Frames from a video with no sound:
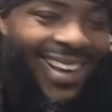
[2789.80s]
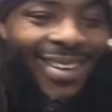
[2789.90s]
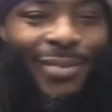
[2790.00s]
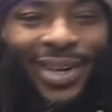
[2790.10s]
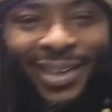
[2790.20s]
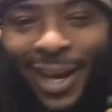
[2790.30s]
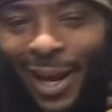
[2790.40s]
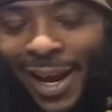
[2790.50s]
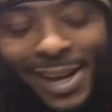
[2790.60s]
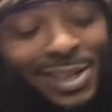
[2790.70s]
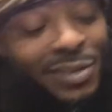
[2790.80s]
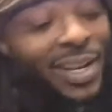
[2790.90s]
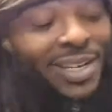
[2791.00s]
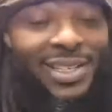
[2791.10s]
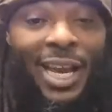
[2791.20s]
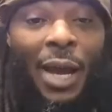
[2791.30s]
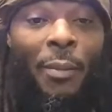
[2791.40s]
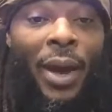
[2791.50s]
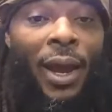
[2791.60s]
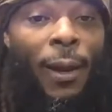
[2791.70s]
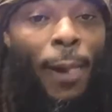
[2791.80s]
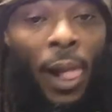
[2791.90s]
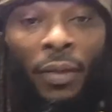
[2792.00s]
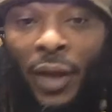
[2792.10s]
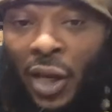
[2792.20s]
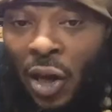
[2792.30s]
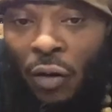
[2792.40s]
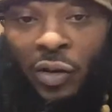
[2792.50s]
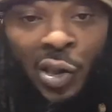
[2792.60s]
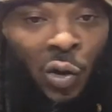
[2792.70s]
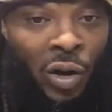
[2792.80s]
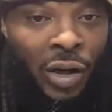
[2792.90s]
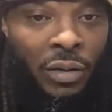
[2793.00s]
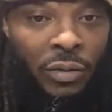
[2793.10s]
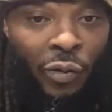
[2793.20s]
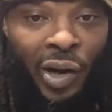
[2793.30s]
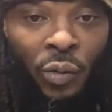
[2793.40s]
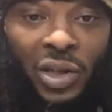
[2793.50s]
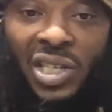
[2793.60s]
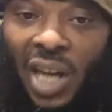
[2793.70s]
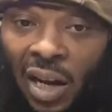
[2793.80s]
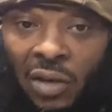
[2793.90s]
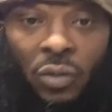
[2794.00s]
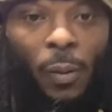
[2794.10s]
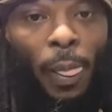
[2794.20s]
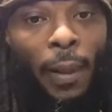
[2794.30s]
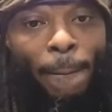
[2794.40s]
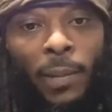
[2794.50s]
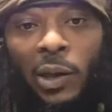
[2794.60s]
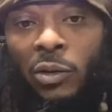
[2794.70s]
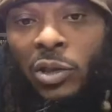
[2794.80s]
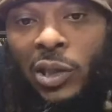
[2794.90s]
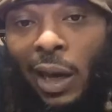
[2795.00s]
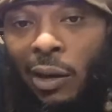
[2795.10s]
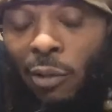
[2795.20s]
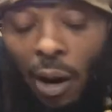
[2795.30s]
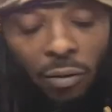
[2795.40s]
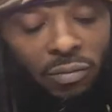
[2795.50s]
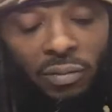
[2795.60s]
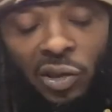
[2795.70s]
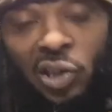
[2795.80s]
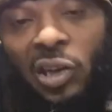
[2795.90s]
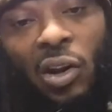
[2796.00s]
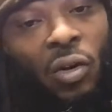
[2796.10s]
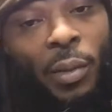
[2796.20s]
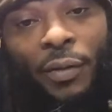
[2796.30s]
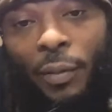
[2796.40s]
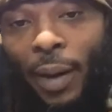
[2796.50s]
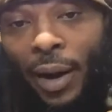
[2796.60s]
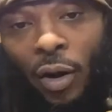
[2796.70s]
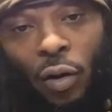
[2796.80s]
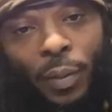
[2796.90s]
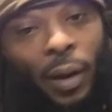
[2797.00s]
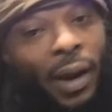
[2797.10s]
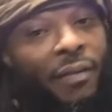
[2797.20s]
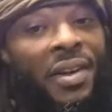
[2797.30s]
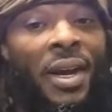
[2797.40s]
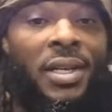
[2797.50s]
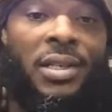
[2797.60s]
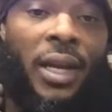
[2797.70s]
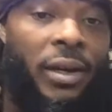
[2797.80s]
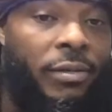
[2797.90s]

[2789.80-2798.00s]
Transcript: But yeah, hey, till next time, man. Thank y'all for joining, reading with Shiloh. You know, Shiloh out. Shalom, everybody. I hope y'all have a nice night.